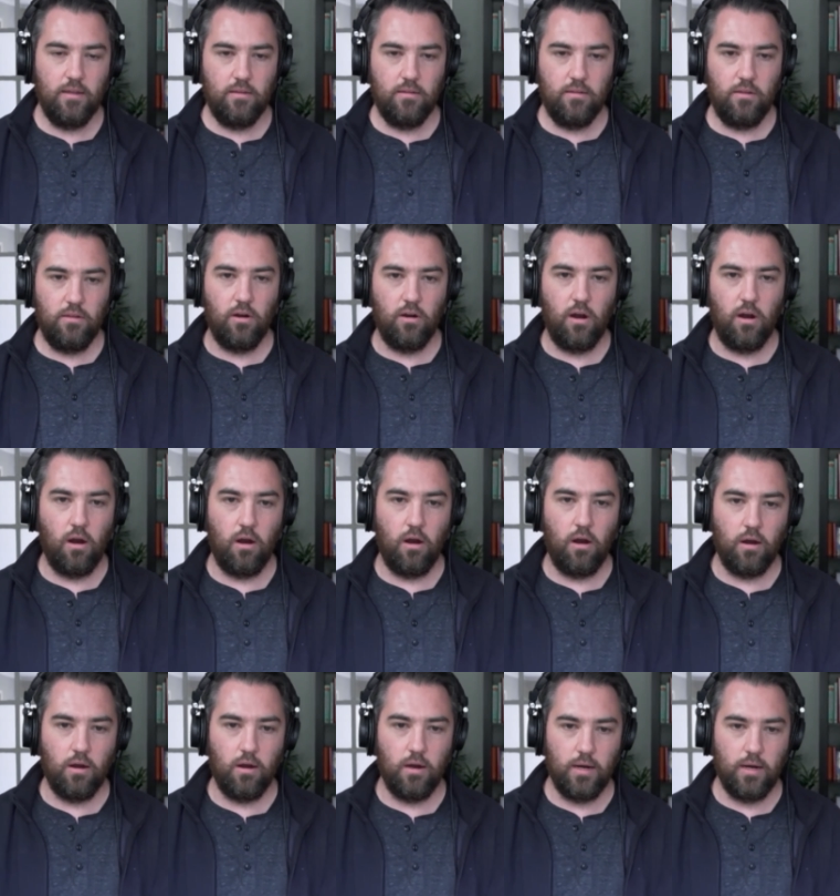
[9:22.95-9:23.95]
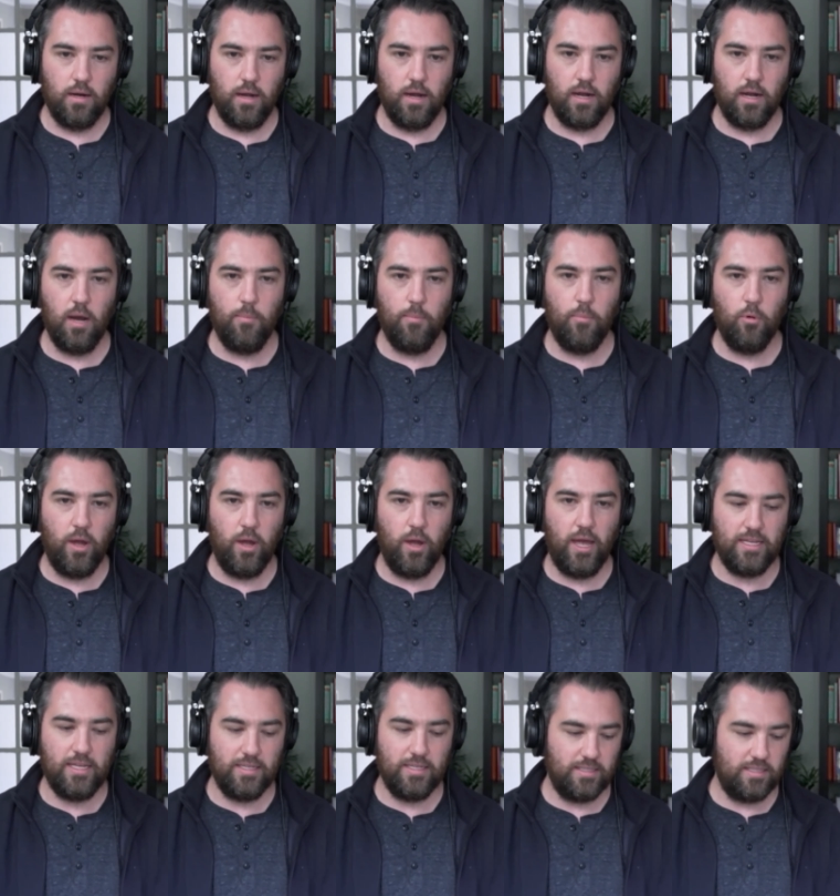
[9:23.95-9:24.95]
there are a couple
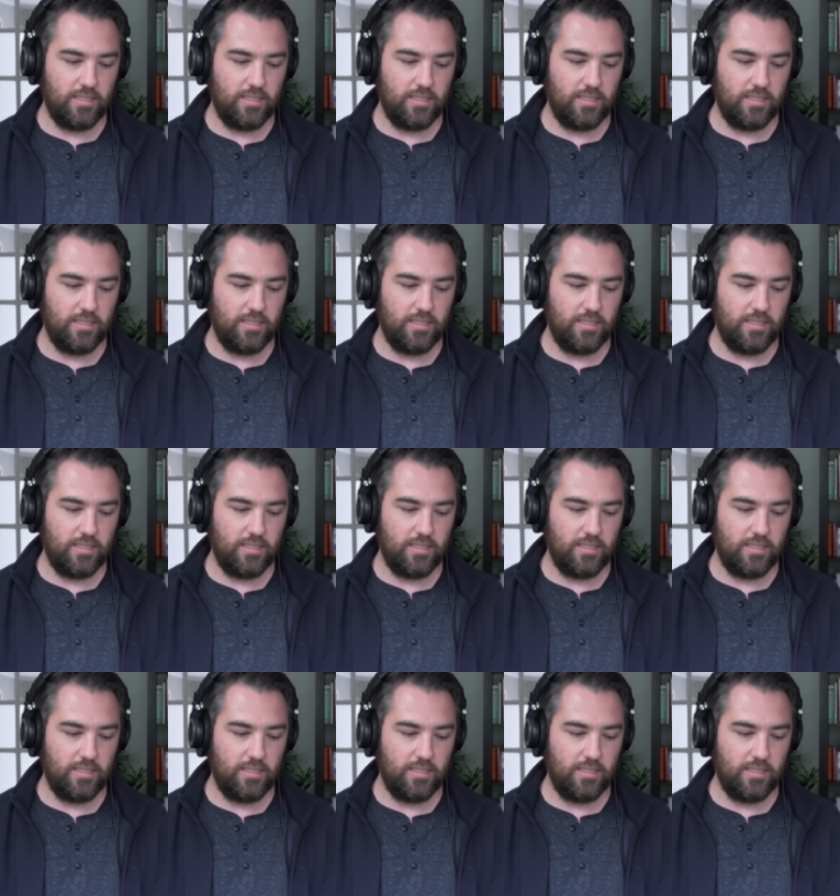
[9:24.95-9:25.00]
ways